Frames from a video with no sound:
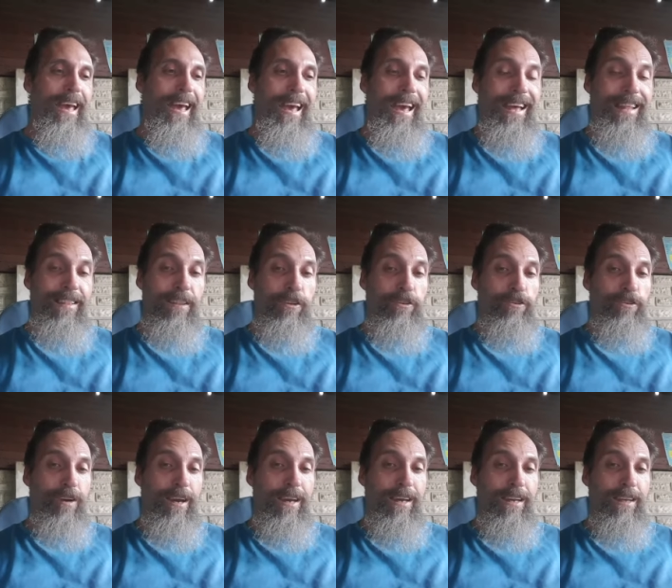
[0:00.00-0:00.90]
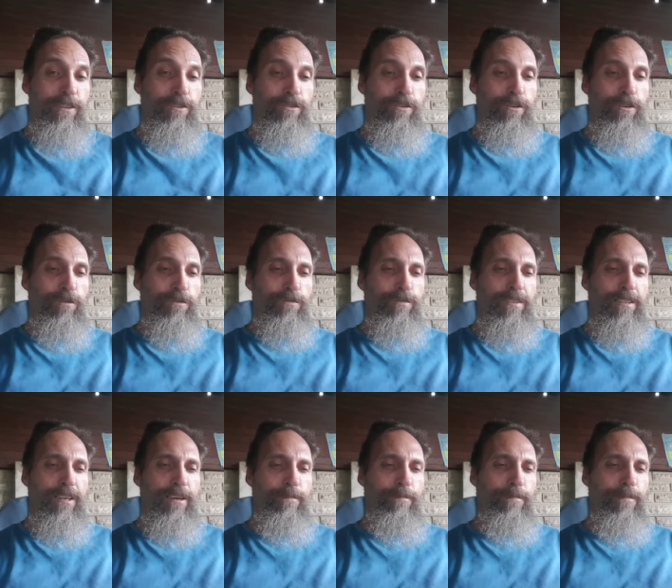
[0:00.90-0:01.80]
and the training to
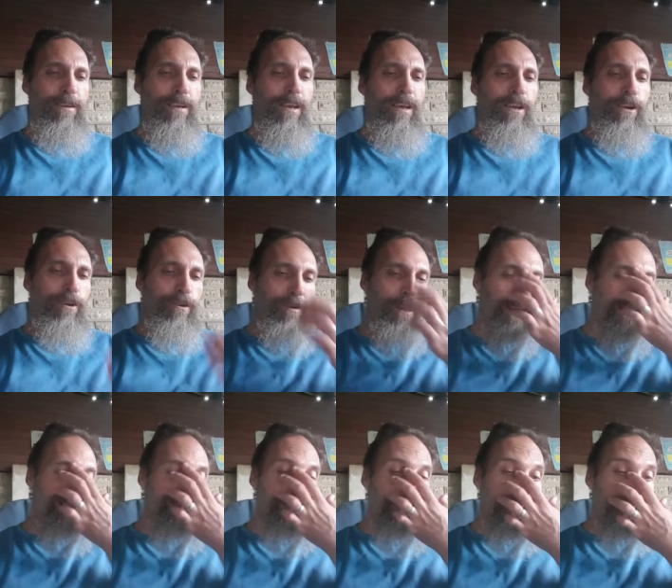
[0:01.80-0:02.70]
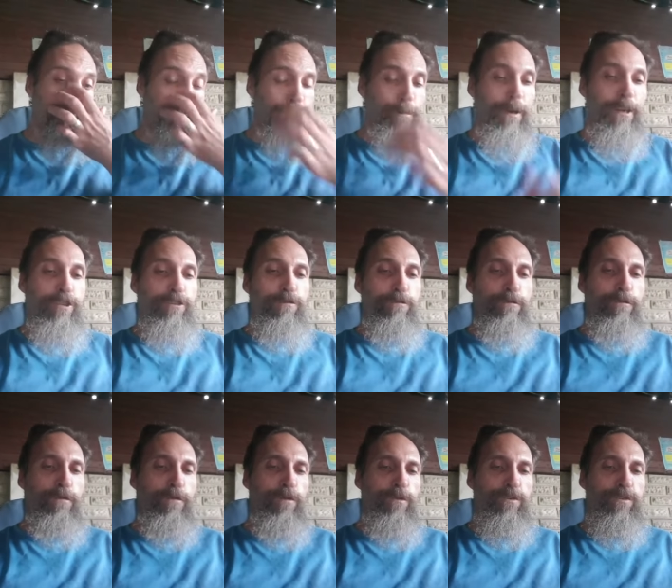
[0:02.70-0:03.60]
use them creating a special
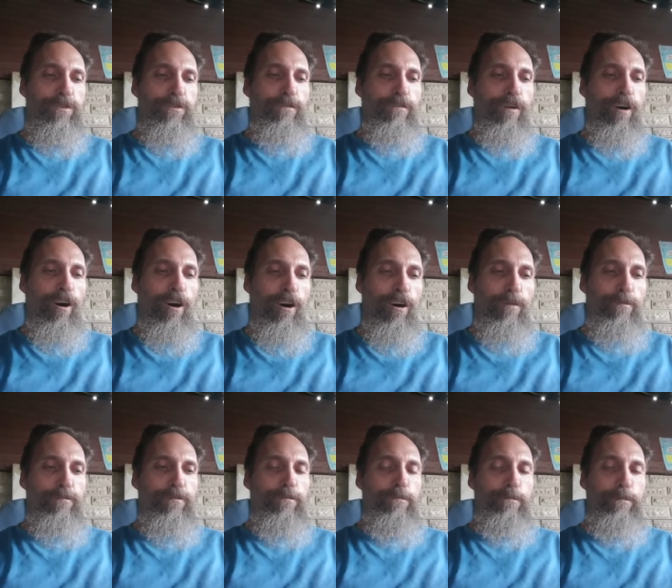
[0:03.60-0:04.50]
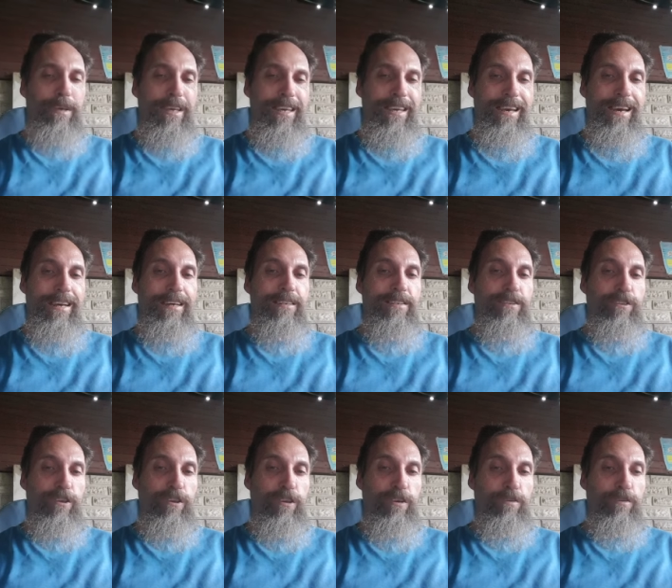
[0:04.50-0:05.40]
force of armed PA
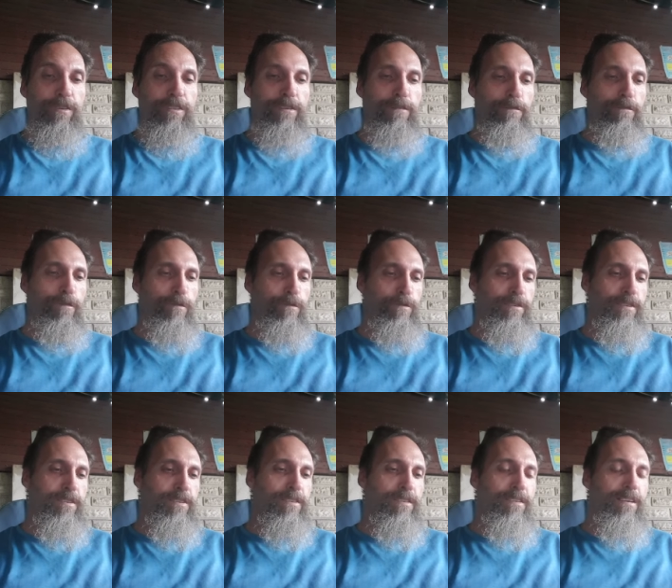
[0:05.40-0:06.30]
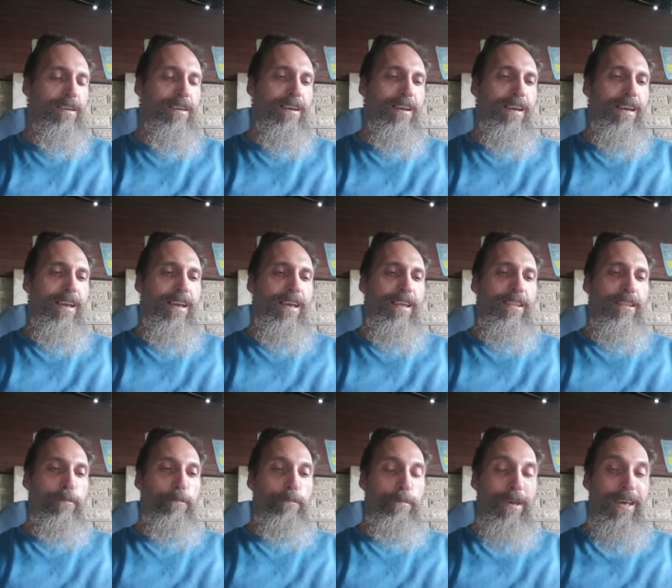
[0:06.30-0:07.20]
security forces.
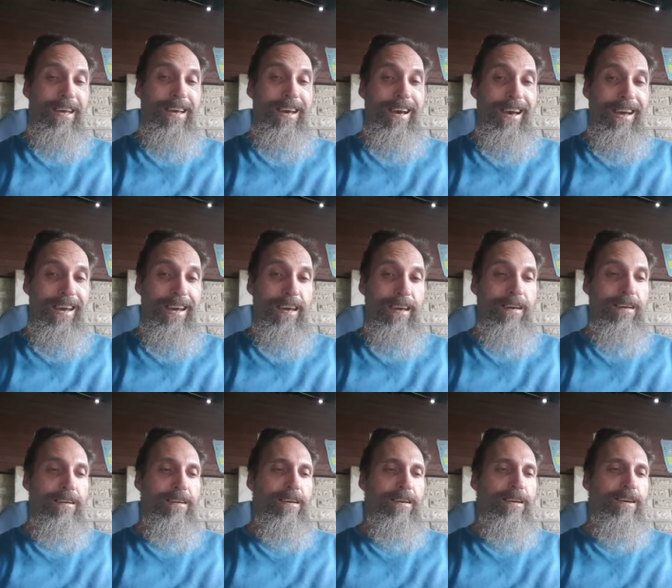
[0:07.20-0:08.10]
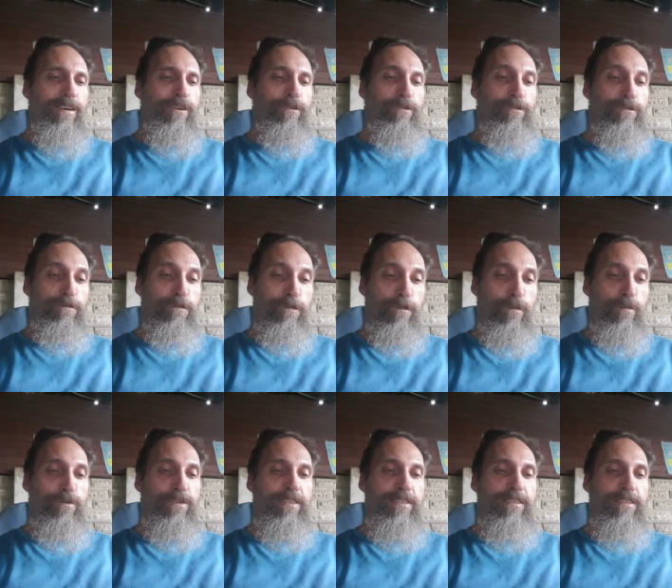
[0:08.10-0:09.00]
The PA, whose
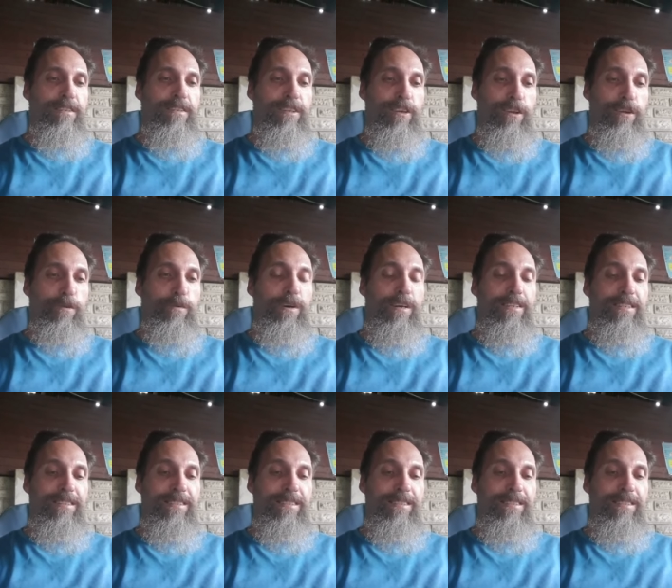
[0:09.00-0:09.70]
forces the US